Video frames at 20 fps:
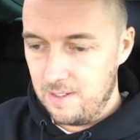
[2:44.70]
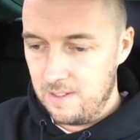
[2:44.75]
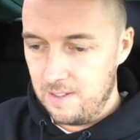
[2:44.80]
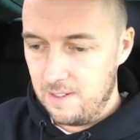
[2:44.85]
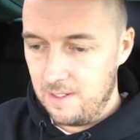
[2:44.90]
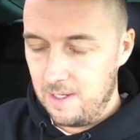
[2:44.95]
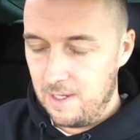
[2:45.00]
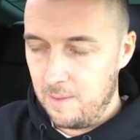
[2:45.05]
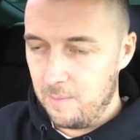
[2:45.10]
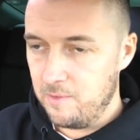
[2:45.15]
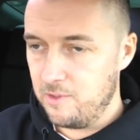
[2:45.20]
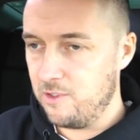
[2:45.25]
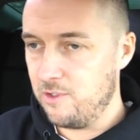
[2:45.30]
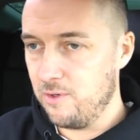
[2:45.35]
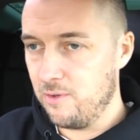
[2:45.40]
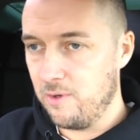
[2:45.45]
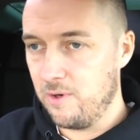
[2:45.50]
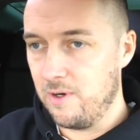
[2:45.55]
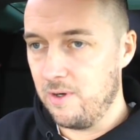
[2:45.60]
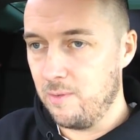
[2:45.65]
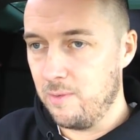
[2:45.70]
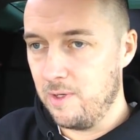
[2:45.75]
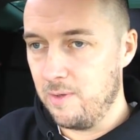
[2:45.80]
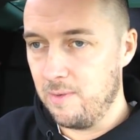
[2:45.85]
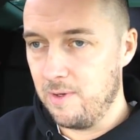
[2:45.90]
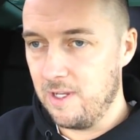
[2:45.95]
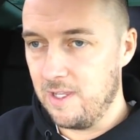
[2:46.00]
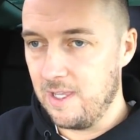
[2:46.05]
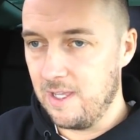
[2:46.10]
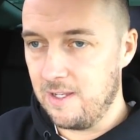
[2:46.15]
I'm sure we will
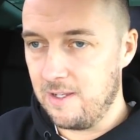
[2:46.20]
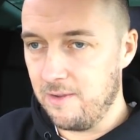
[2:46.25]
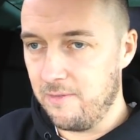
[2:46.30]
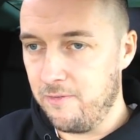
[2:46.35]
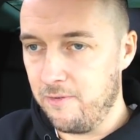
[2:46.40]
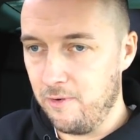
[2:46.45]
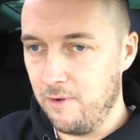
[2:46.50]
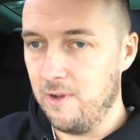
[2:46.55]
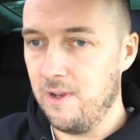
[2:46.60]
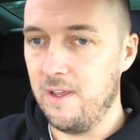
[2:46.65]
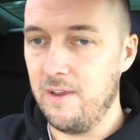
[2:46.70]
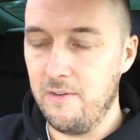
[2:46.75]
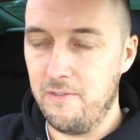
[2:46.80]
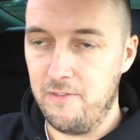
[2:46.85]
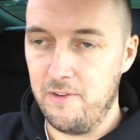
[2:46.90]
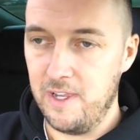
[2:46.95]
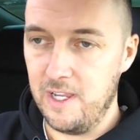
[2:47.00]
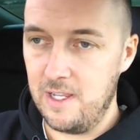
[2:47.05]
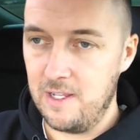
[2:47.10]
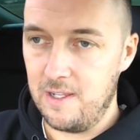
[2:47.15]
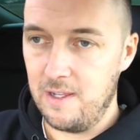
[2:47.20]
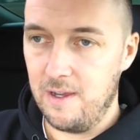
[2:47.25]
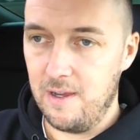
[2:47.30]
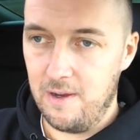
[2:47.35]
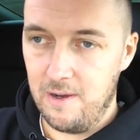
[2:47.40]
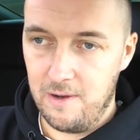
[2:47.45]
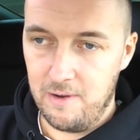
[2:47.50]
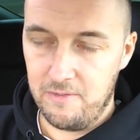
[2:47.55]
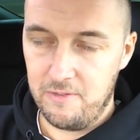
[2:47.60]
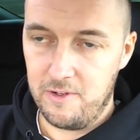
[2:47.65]
get the full effect
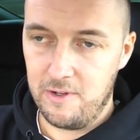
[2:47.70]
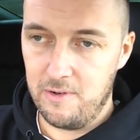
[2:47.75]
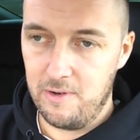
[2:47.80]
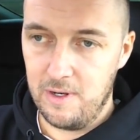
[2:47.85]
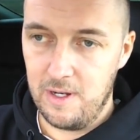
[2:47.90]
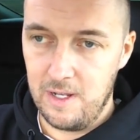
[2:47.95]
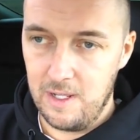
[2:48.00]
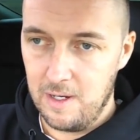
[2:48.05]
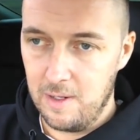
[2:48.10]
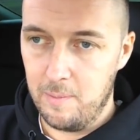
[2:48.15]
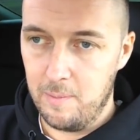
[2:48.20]
after a little